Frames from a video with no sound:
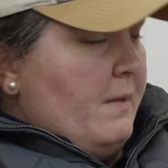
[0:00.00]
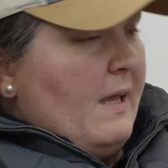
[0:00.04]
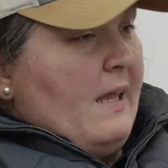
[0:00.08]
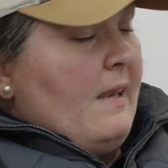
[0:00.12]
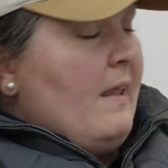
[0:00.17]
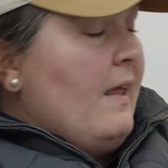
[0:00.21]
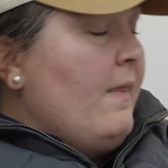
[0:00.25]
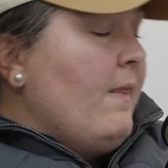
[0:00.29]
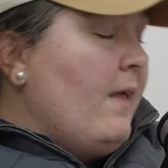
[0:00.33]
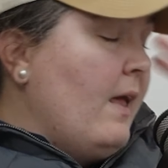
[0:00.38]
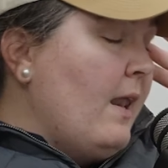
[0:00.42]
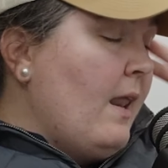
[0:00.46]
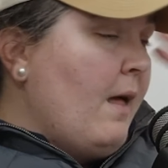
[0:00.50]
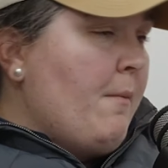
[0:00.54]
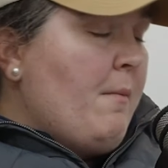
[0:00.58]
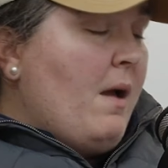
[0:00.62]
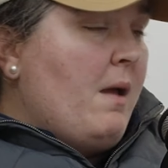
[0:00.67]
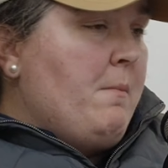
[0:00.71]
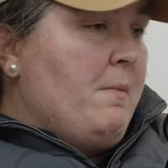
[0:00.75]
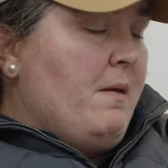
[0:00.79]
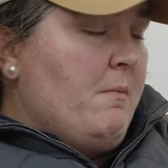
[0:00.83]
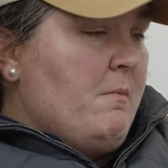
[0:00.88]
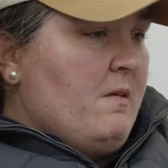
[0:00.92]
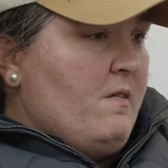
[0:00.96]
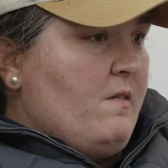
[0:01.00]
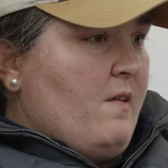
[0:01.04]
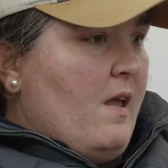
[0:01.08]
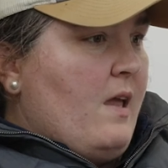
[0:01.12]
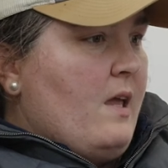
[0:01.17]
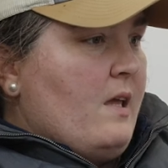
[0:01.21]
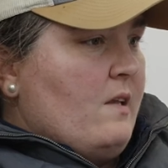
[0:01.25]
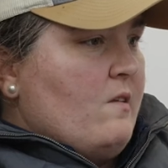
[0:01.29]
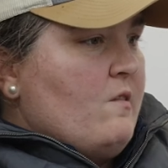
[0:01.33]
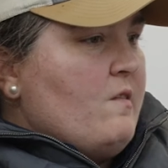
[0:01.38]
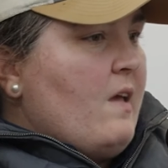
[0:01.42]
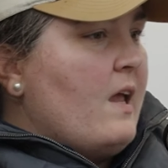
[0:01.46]
And I might be
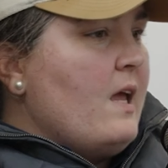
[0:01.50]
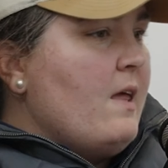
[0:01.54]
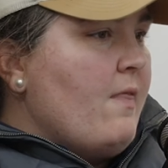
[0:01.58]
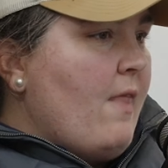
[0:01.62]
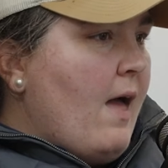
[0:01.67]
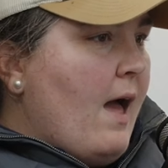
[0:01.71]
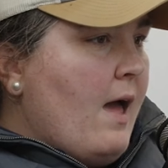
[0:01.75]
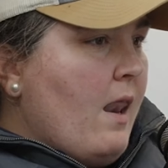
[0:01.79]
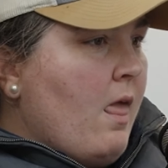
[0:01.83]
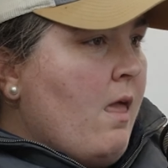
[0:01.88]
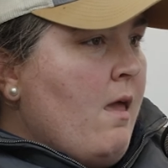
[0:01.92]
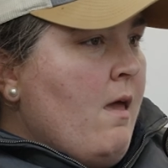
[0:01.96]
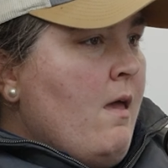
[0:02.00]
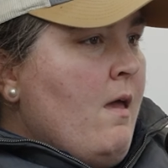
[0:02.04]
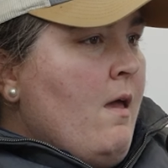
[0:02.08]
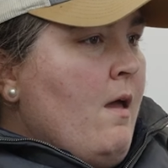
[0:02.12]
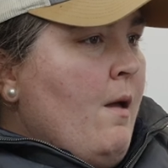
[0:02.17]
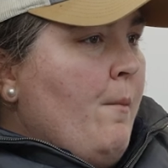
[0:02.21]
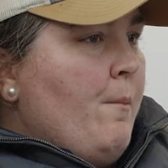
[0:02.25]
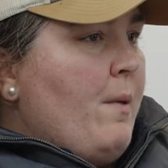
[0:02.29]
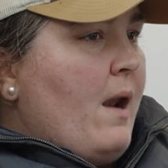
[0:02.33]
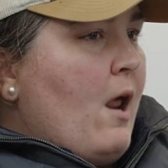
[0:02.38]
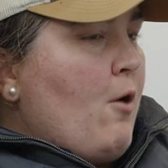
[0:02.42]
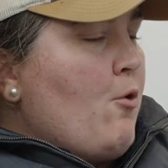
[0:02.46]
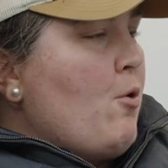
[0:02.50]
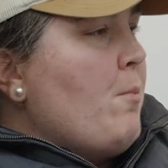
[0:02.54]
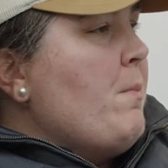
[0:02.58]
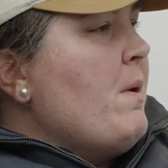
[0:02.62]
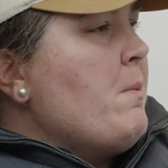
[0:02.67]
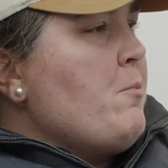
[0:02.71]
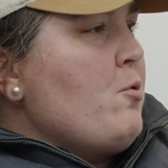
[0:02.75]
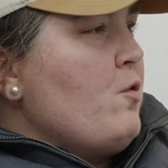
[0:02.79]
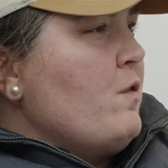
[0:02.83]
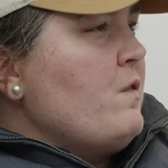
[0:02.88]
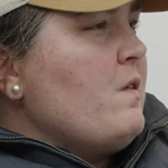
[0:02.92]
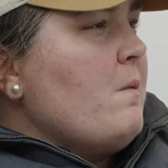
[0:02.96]
mistaken saying that. But I
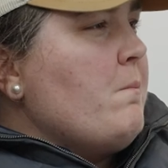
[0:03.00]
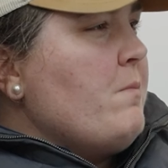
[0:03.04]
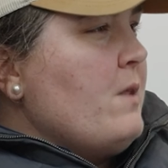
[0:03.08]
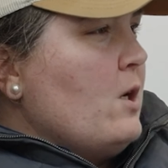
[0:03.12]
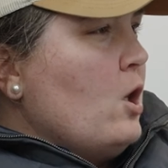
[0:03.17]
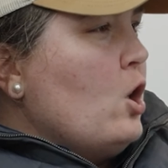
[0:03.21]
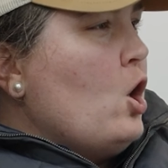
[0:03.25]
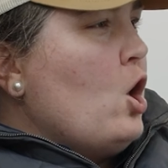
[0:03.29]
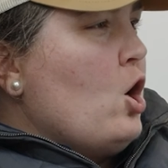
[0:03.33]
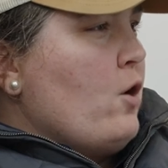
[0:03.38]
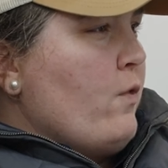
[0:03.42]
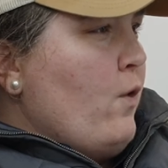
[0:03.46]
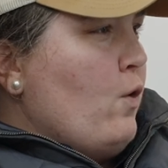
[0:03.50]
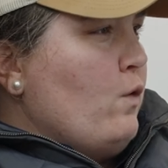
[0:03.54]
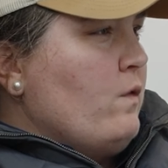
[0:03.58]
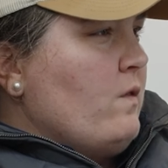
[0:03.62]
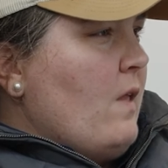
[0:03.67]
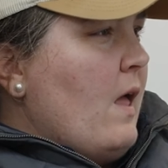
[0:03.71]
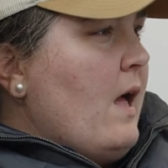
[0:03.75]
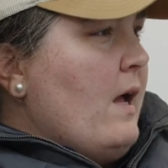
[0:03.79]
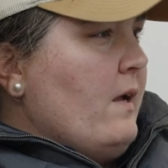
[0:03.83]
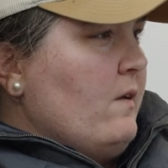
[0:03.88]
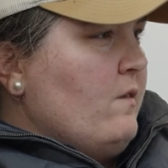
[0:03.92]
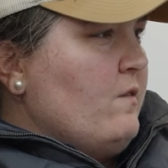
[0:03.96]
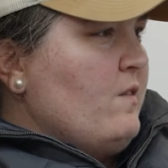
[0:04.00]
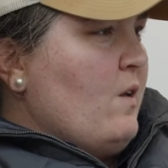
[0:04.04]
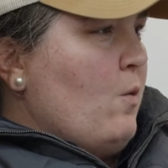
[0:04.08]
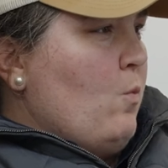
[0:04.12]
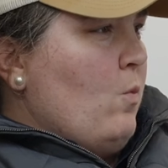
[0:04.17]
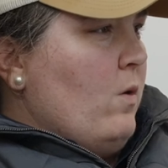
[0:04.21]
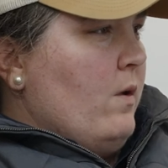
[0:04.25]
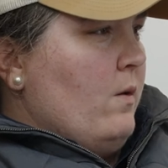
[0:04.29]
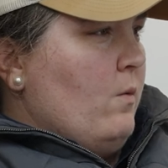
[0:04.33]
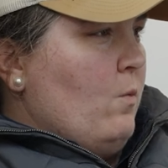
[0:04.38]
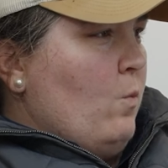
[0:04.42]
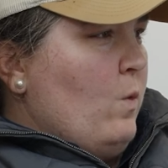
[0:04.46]
remember something along those lines,
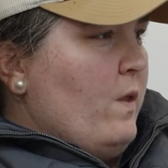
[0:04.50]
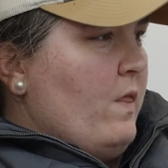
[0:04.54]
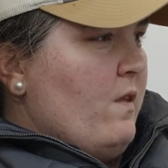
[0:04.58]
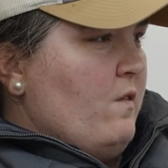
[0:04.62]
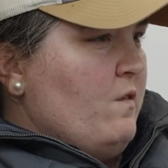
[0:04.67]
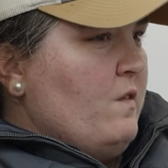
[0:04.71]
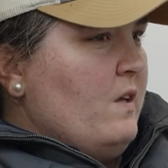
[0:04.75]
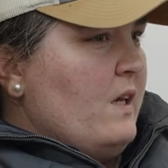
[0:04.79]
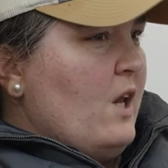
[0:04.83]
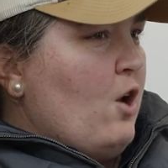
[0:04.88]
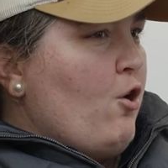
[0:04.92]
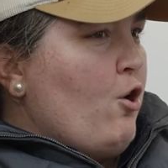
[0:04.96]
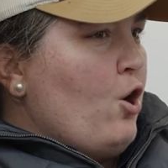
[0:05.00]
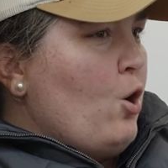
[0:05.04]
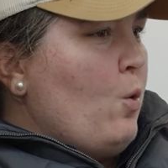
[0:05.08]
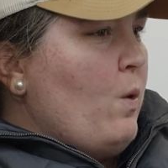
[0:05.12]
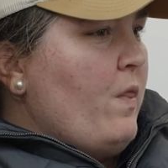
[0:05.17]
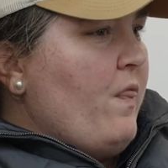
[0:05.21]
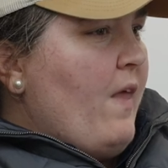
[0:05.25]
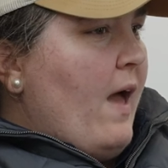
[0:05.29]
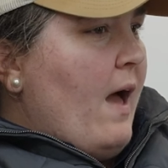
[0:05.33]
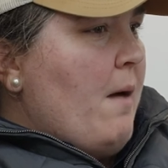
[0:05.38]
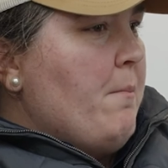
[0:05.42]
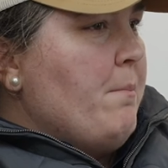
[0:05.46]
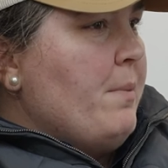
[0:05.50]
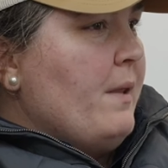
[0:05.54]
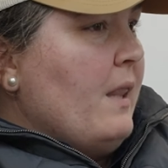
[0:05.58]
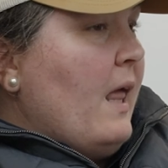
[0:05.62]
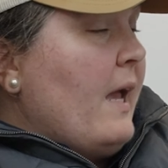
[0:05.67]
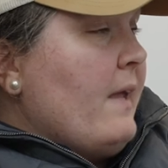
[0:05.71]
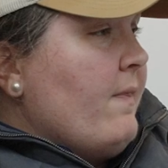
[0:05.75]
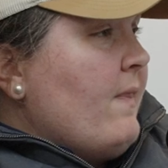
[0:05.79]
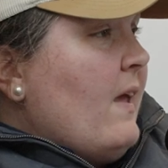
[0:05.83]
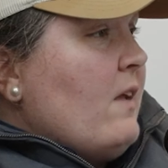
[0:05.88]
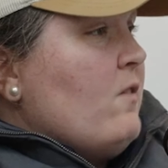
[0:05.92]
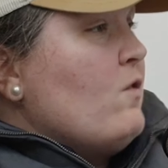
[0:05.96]
someone with a scenario with that.
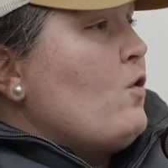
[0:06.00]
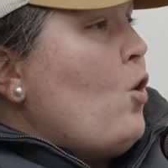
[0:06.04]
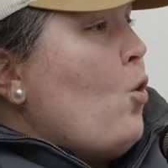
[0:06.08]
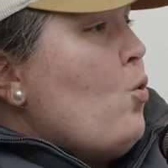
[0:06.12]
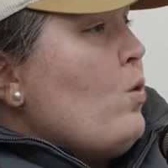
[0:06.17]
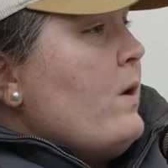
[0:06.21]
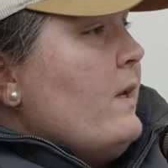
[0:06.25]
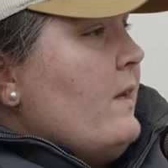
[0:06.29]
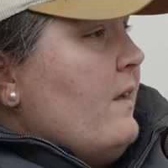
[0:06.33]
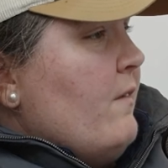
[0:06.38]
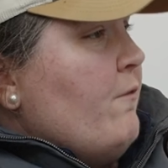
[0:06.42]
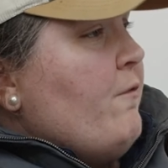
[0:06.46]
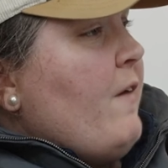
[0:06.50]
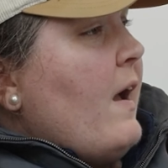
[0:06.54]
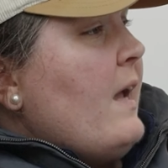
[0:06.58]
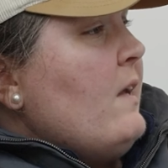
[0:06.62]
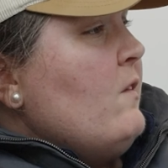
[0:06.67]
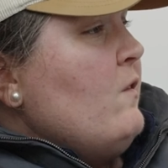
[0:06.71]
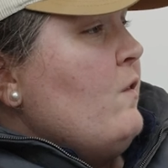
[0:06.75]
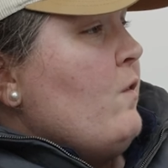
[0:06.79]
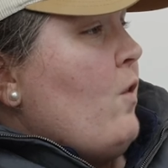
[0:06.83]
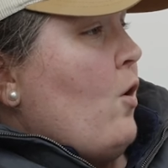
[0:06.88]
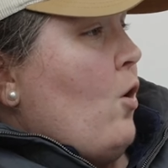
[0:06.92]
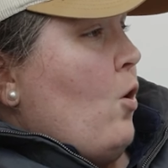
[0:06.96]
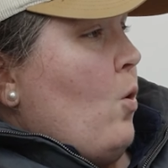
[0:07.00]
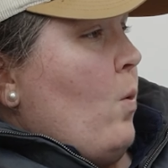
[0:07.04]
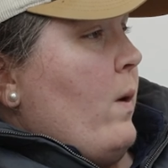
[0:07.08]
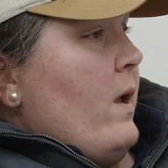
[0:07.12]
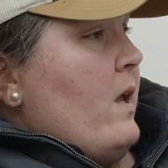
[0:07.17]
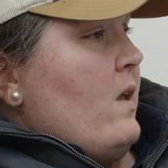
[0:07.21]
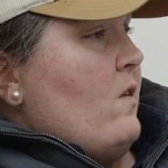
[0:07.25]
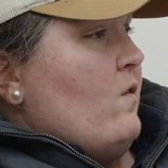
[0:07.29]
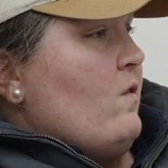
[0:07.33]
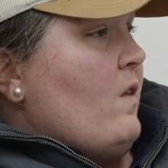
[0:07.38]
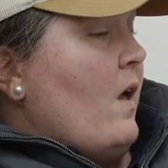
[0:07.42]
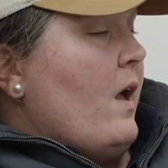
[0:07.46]
But that's golden advice though,
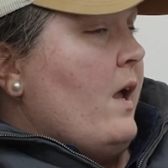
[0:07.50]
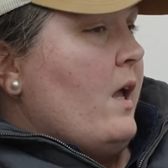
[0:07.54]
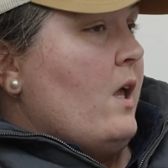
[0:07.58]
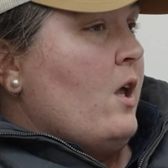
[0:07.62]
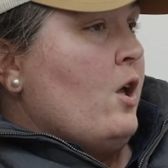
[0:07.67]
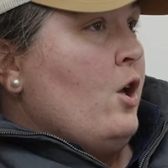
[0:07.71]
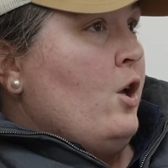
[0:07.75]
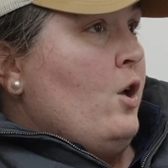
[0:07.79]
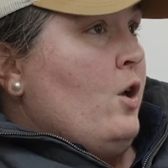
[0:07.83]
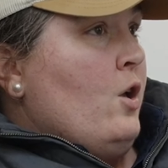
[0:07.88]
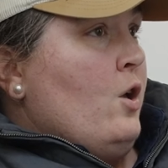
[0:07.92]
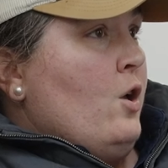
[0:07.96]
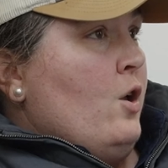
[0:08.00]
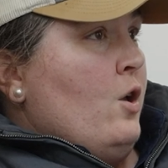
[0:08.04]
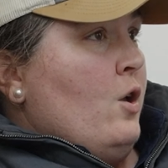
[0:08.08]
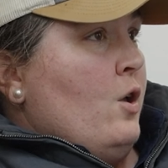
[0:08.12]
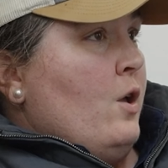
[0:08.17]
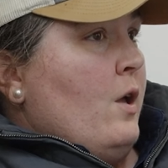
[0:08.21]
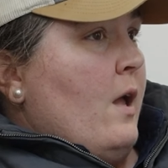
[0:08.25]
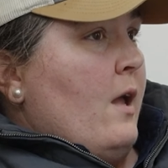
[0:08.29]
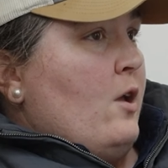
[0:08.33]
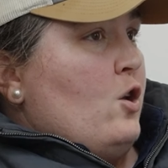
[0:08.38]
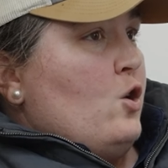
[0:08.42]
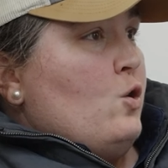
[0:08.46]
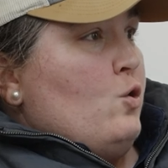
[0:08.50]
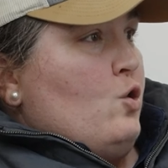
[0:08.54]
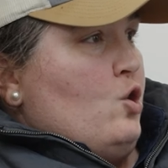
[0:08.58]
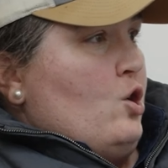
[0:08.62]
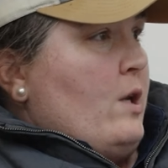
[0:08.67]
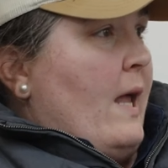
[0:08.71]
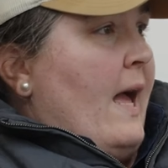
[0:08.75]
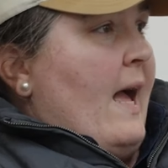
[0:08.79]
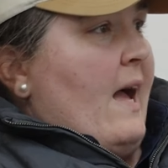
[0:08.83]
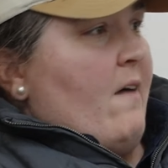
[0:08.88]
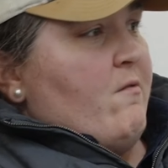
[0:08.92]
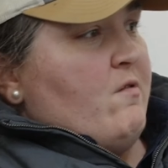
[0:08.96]
is you
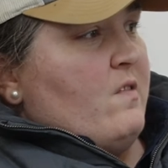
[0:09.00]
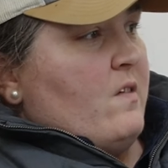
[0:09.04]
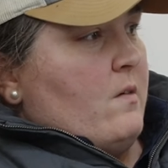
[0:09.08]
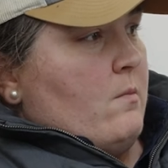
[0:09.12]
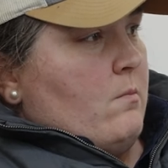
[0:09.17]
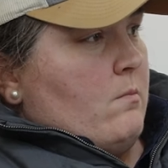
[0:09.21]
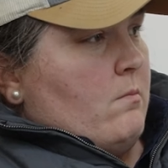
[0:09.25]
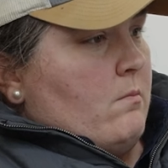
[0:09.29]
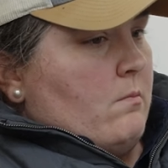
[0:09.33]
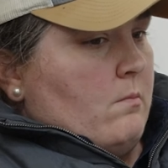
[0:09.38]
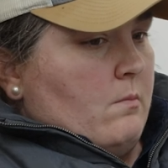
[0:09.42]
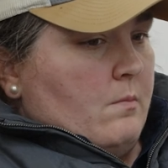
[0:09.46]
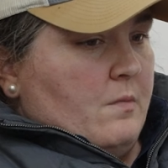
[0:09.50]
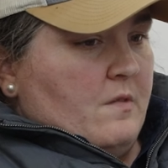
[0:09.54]
should have some